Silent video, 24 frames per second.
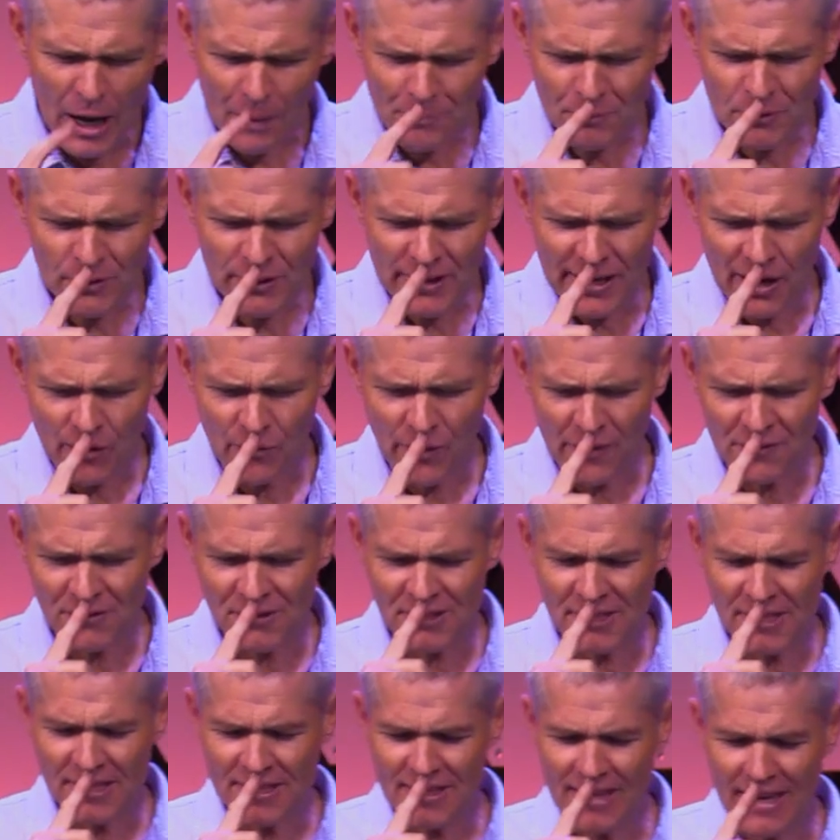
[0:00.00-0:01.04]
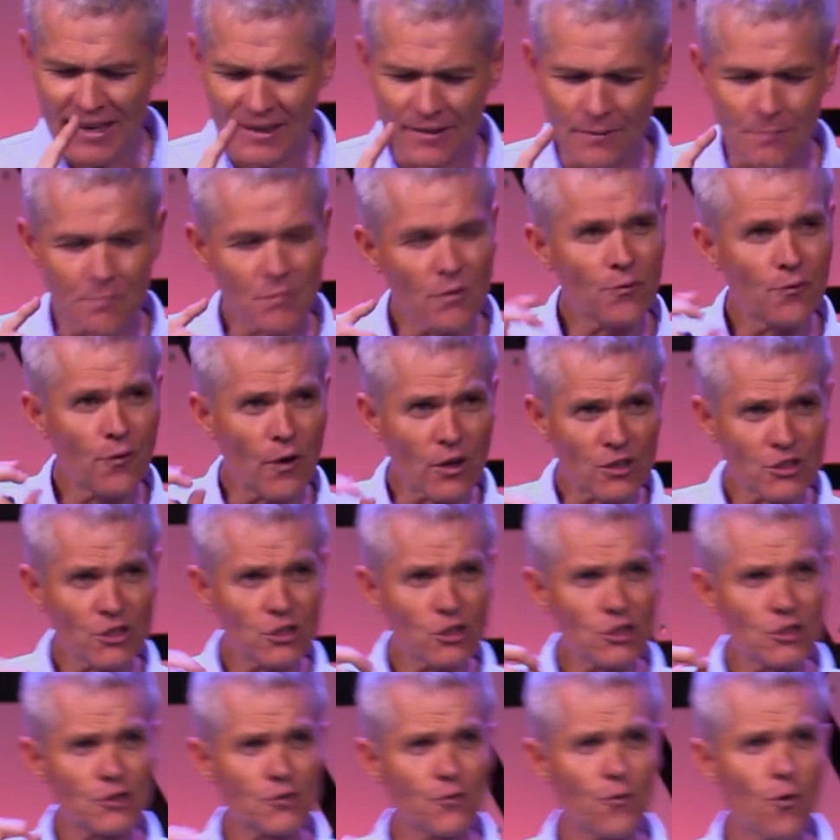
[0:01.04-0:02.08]
Up to now, we've seen that
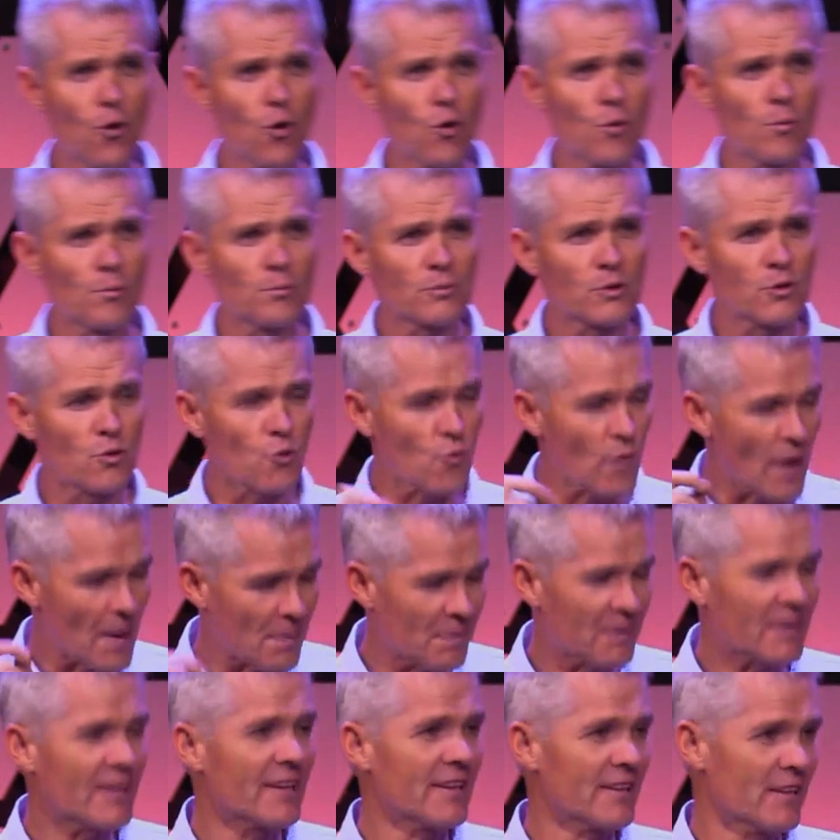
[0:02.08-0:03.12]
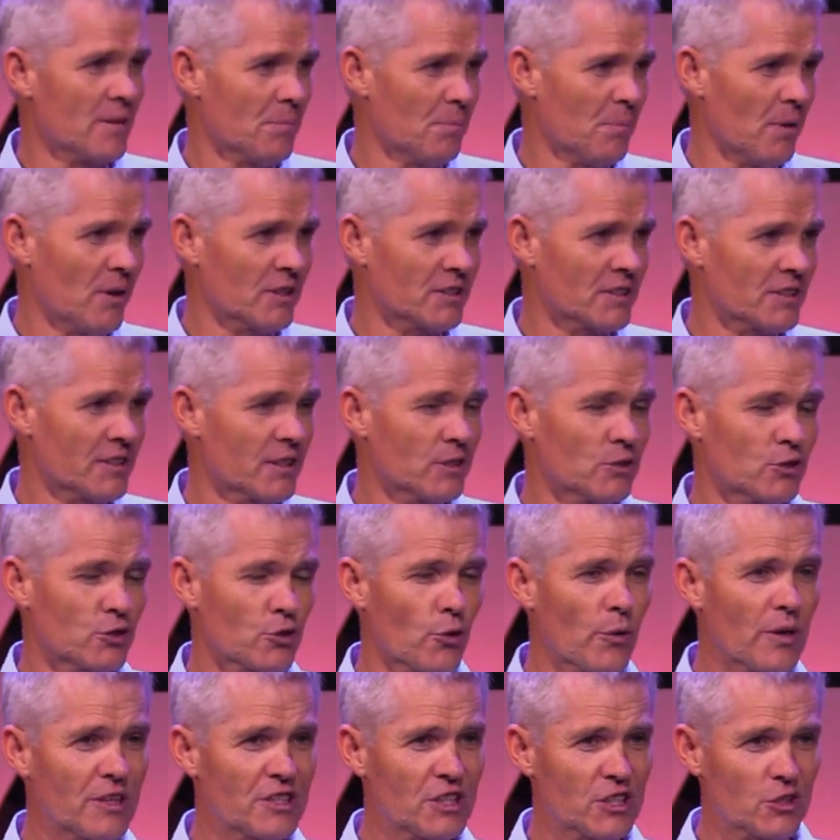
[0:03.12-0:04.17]
fossils formed rapidly in the past. Those
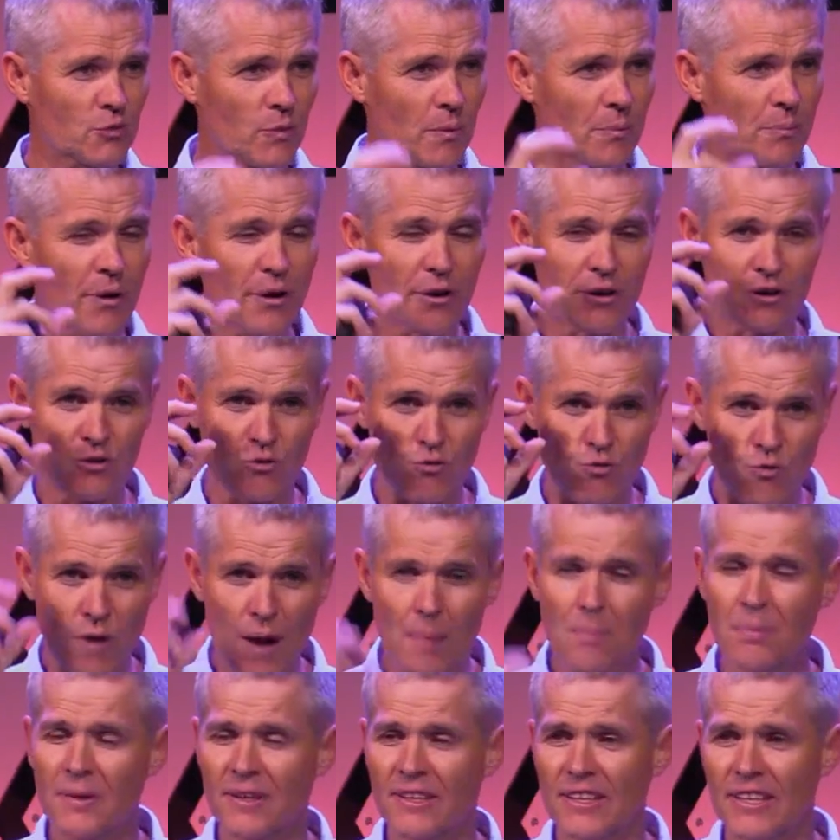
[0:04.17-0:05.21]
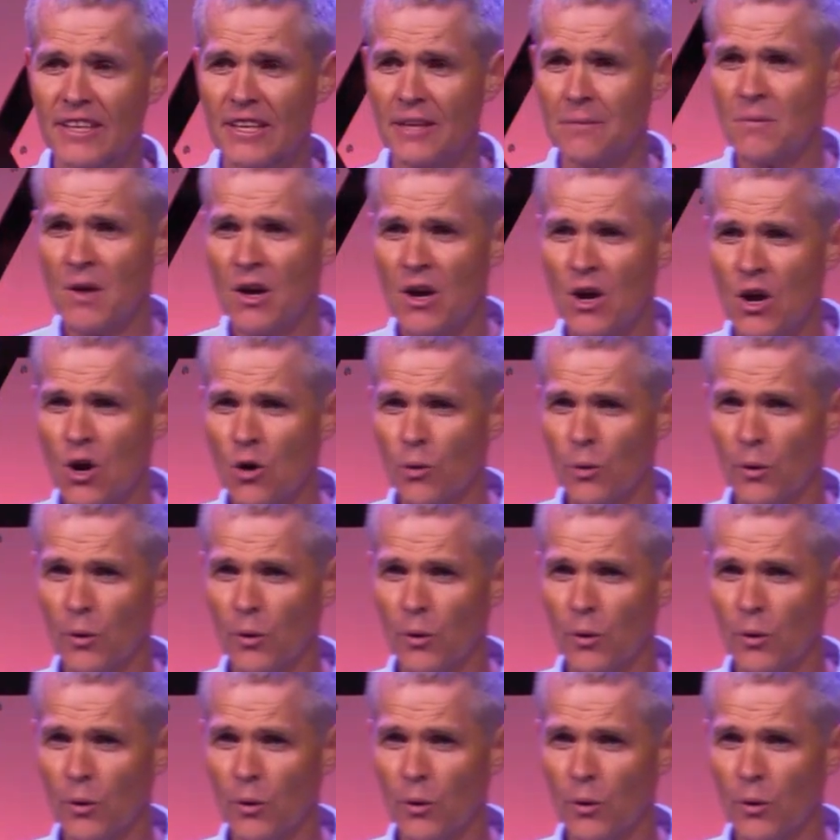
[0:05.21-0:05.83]
creatures were buried rapidly.